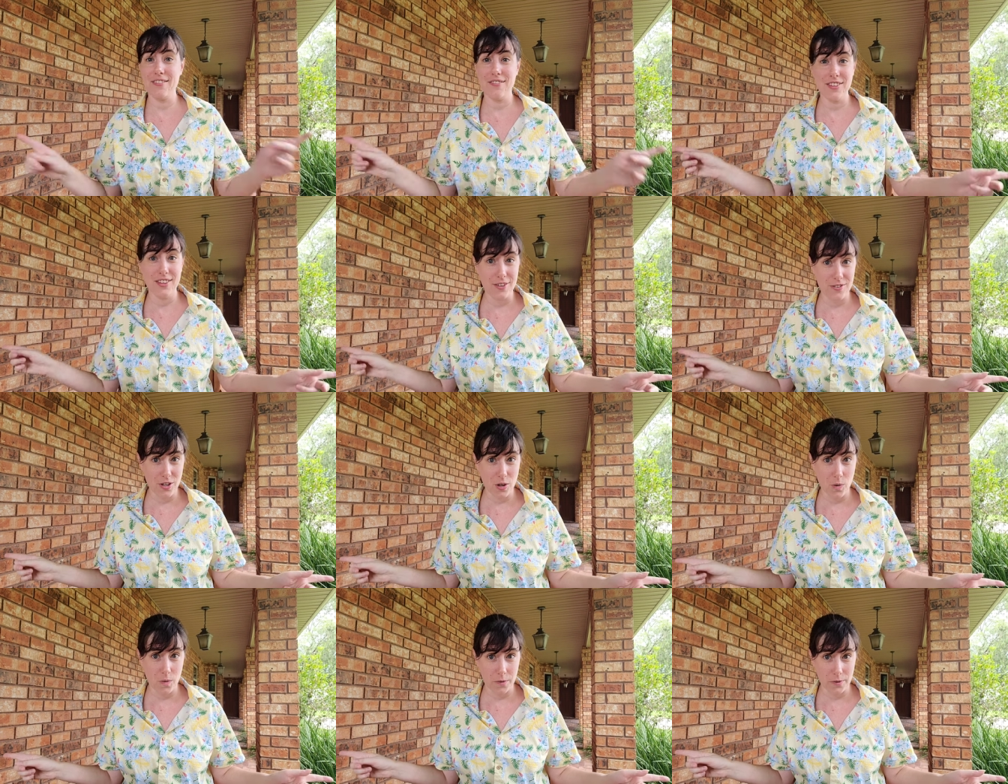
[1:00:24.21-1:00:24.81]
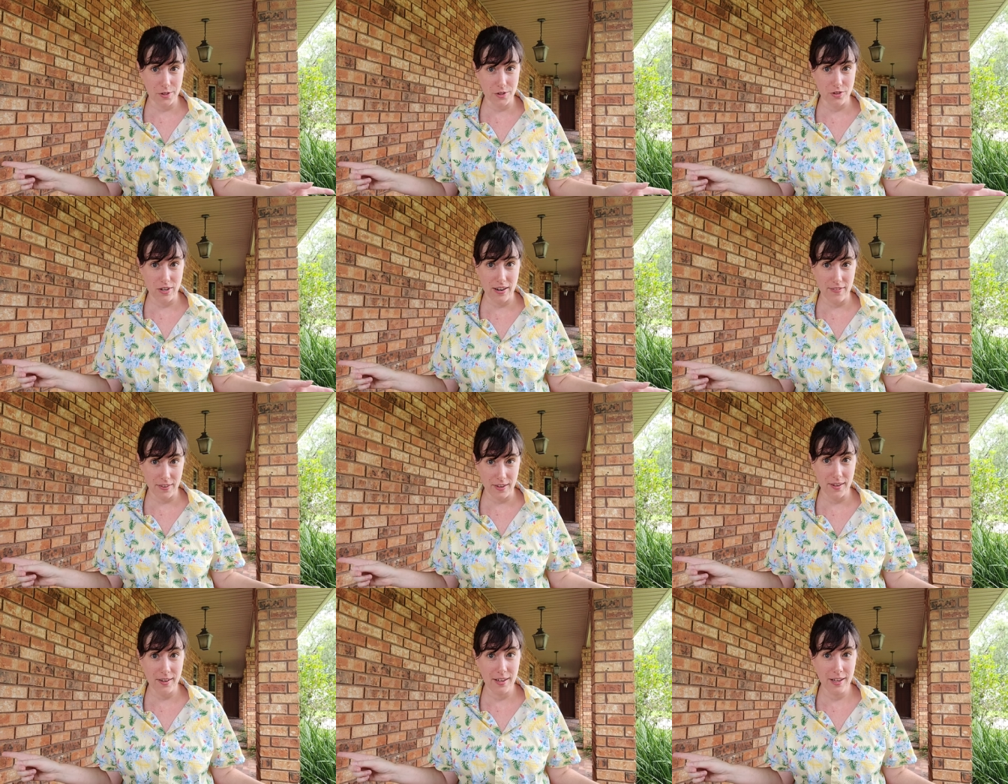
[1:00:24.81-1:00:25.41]
even though no one was
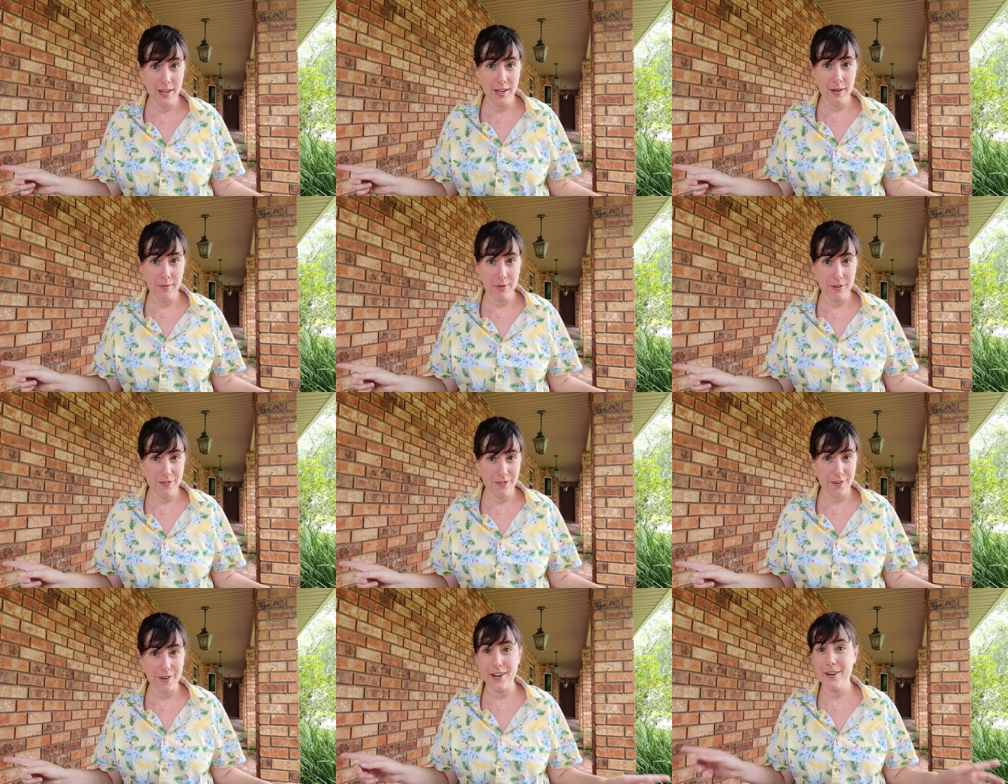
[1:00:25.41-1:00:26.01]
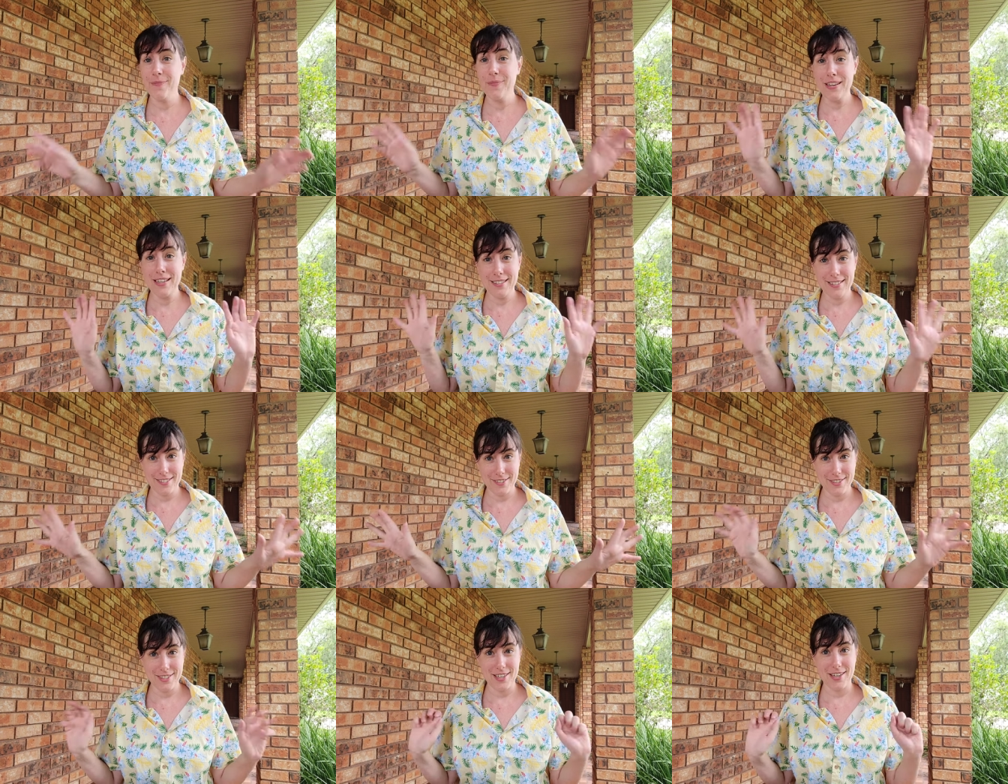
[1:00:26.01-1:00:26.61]
driving before.
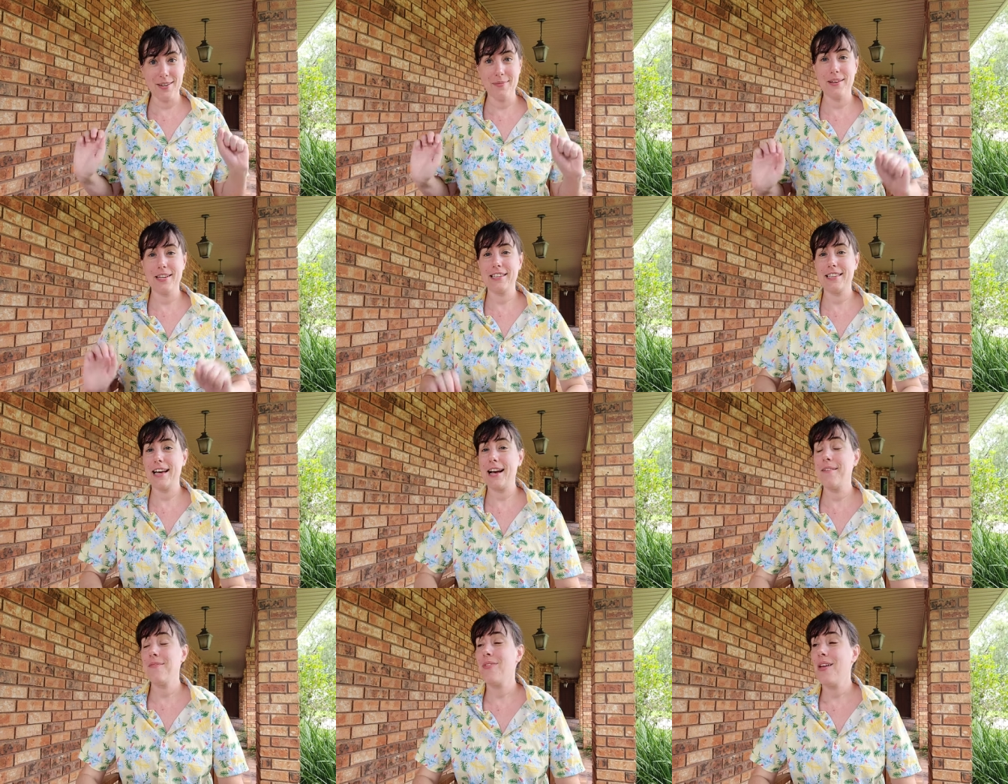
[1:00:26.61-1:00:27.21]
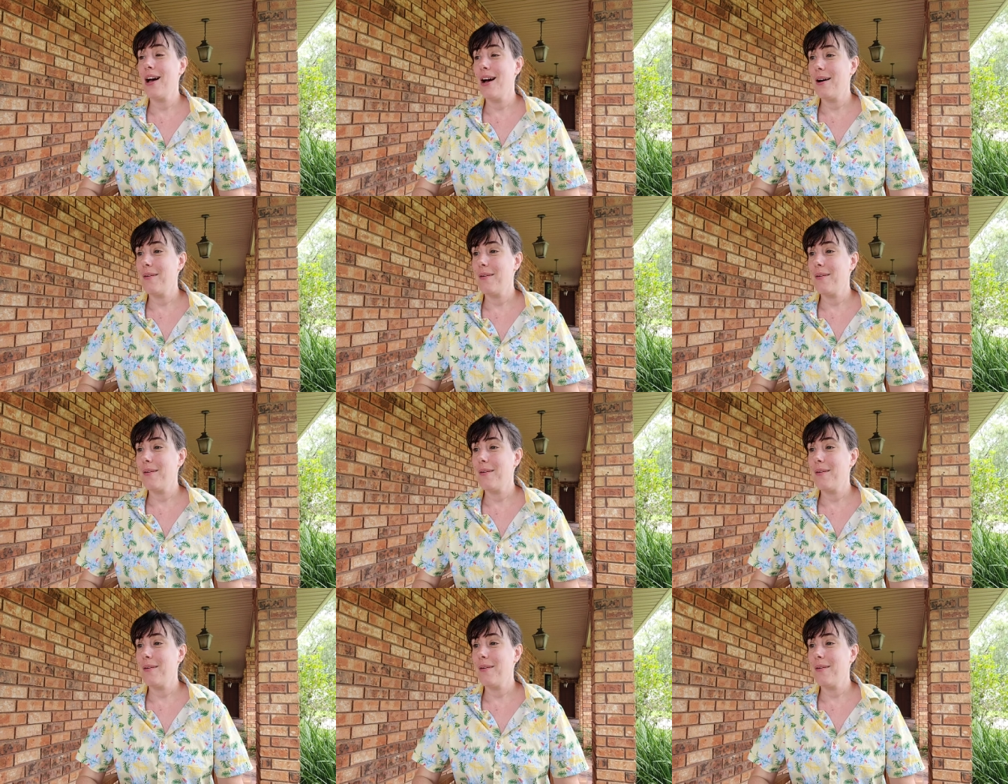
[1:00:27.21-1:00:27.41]
So sorry about that.